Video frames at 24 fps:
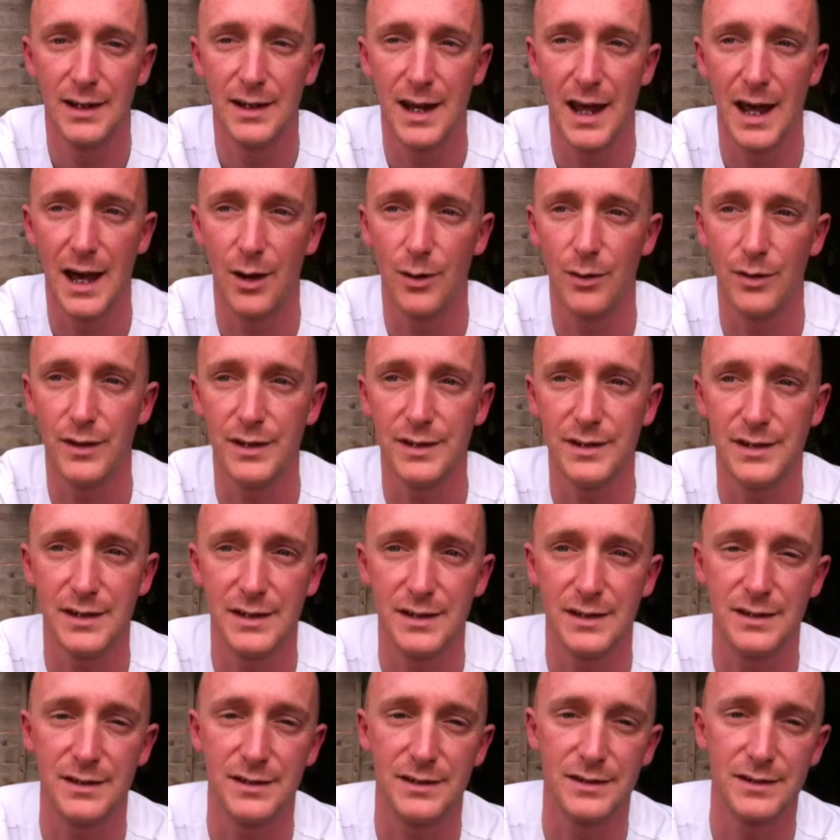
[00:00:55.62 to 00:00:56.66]
Now this
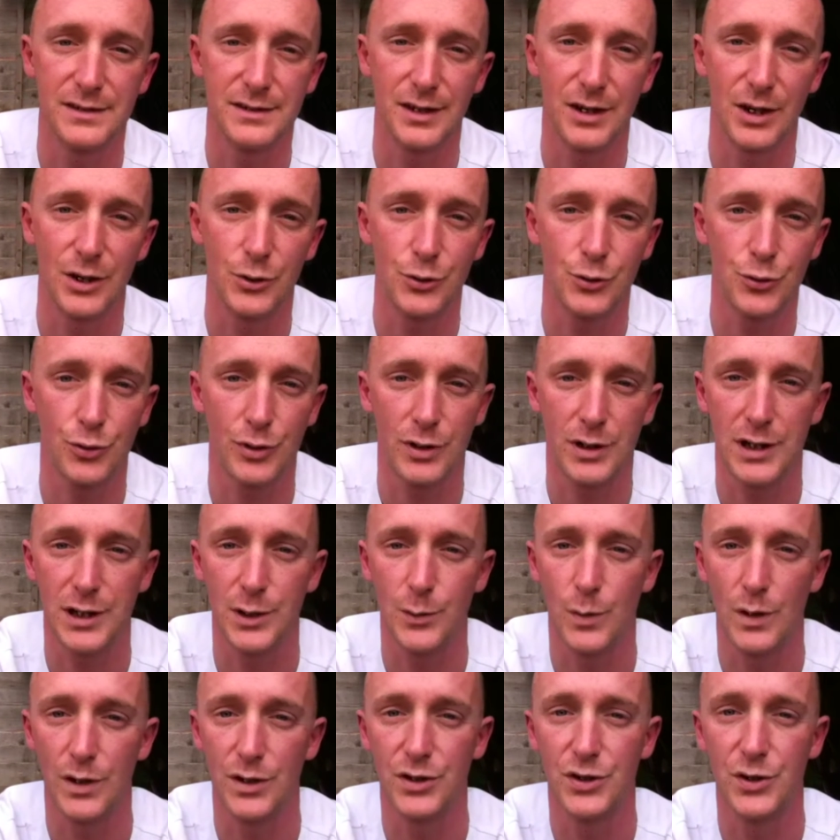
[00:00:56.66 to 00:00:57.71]
is a tricky
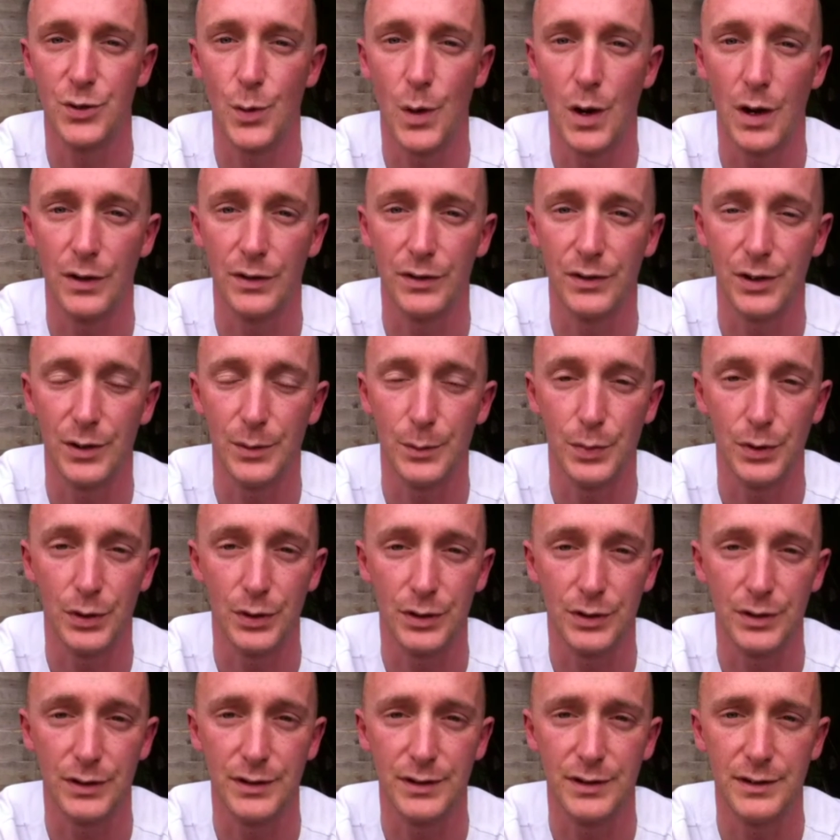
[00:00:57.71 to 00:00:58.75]
one to answer
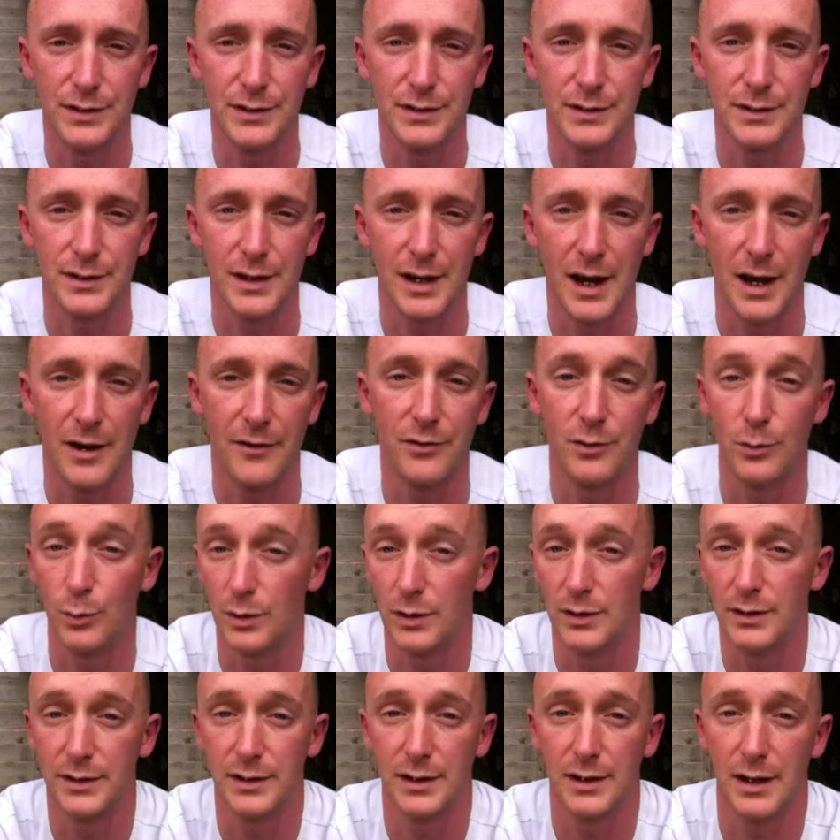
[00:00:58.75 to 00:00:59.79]
because
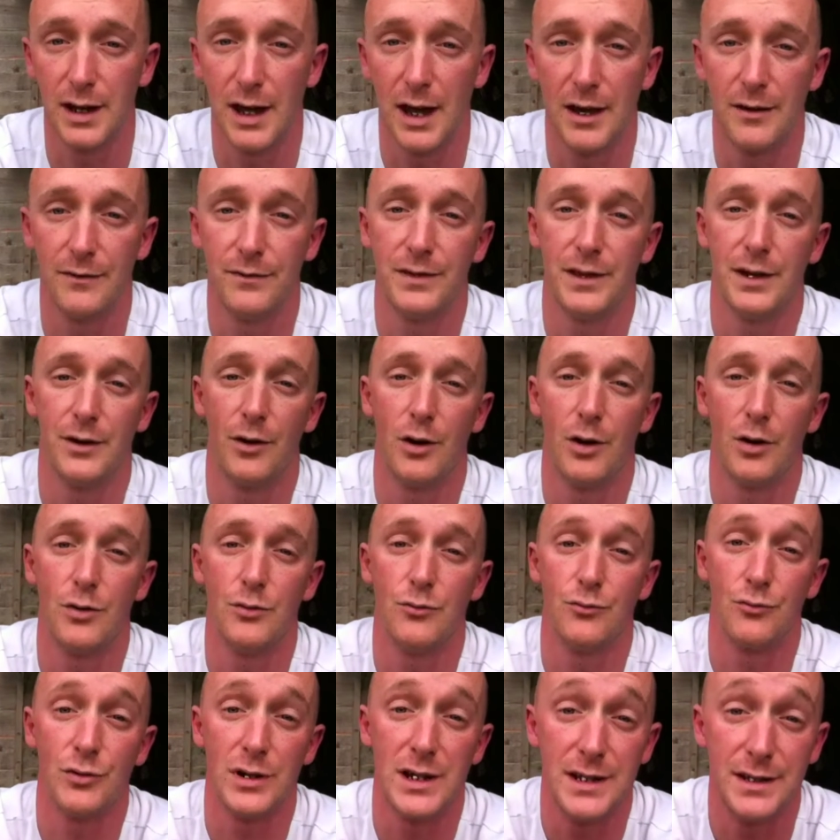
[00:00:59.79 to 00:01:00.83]
everyone's going to have their
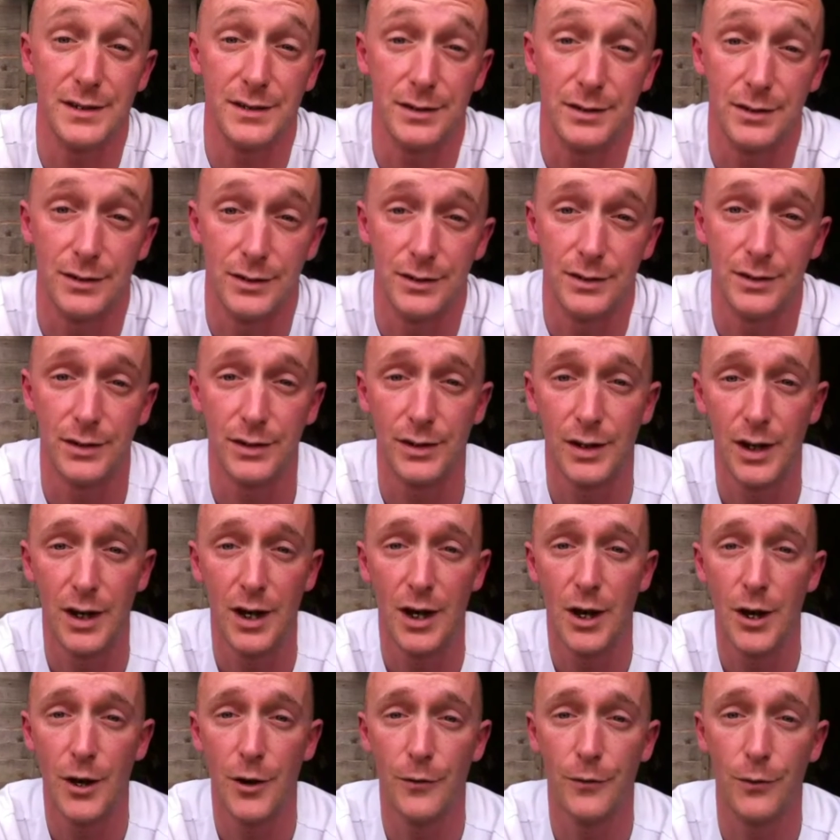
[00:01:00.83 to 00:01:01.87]
own reasons
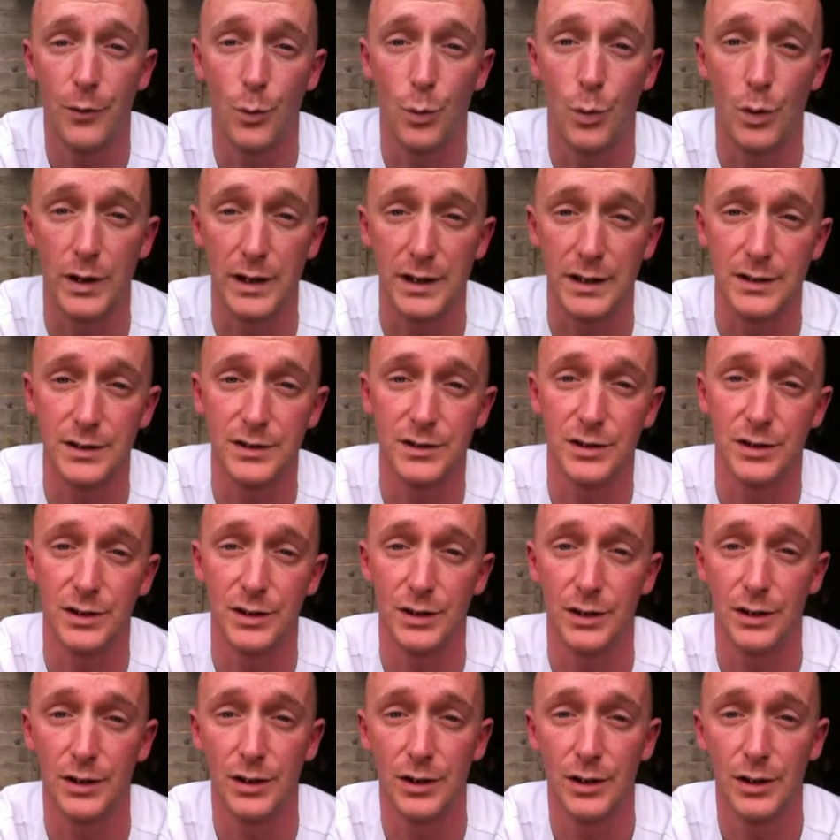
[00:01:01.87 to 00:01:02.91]
for wanting
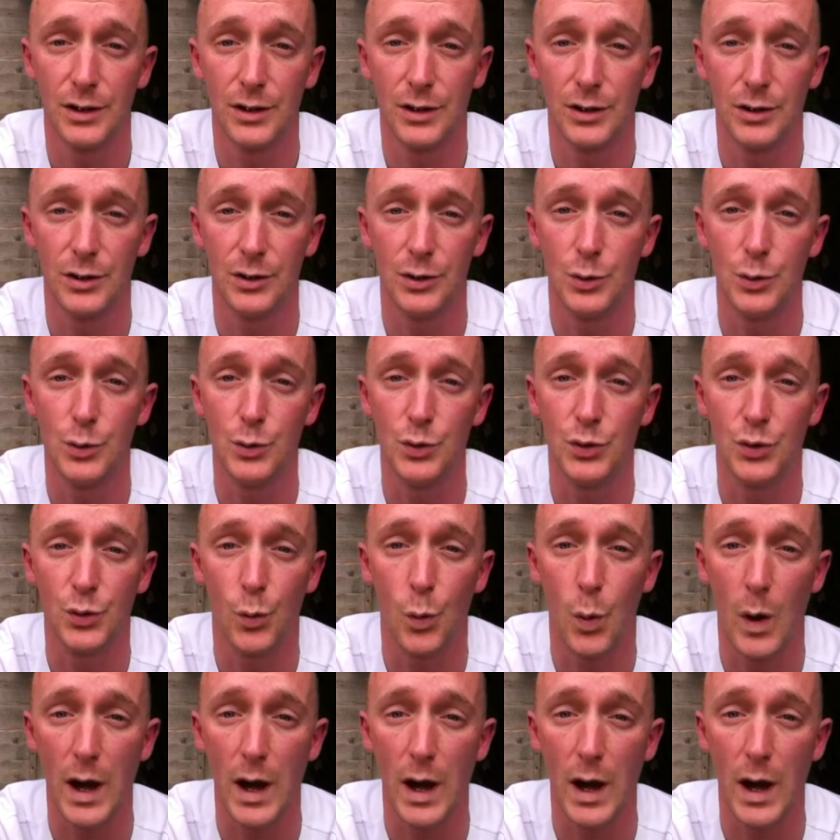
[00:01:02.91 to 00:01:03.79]
to lose